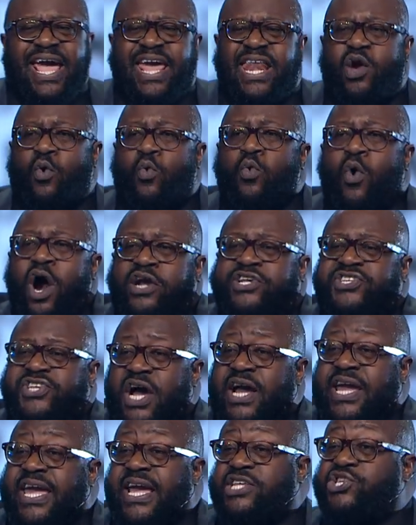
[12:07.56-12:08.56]
and it works
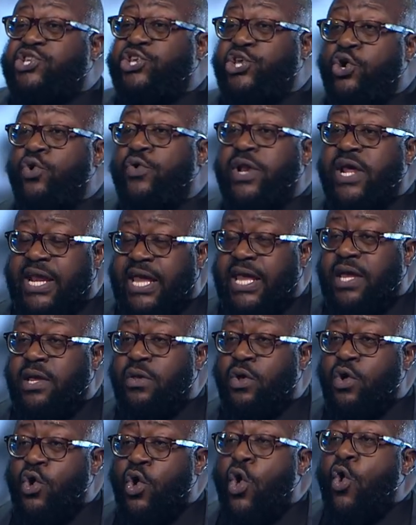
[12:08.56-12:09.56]
against unity
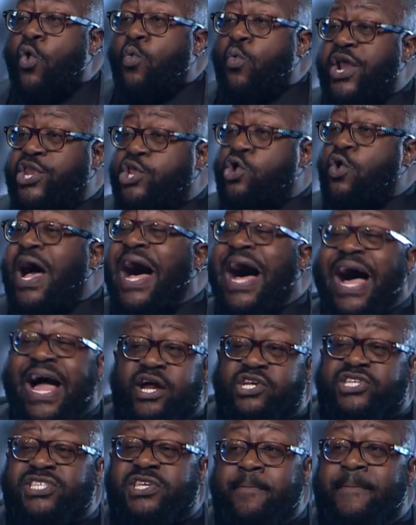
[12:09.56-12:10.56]
when you
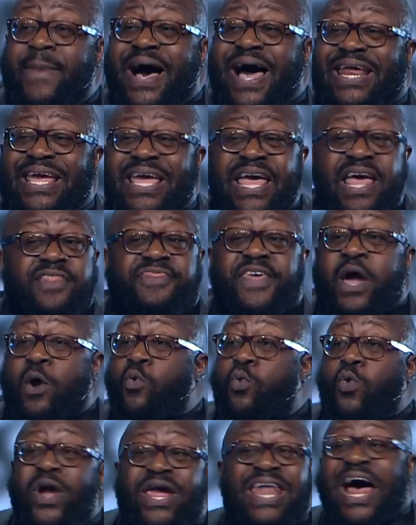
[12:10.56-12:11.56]
hire somebody
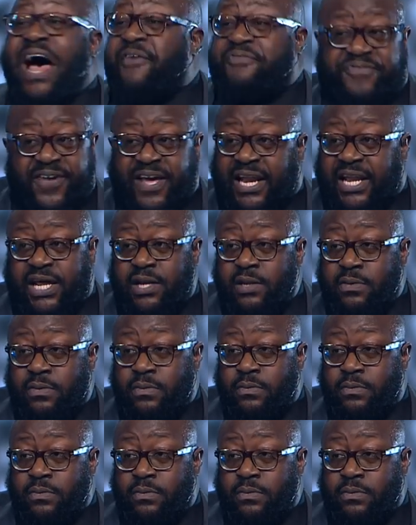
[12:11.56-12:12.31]
that we're not feeling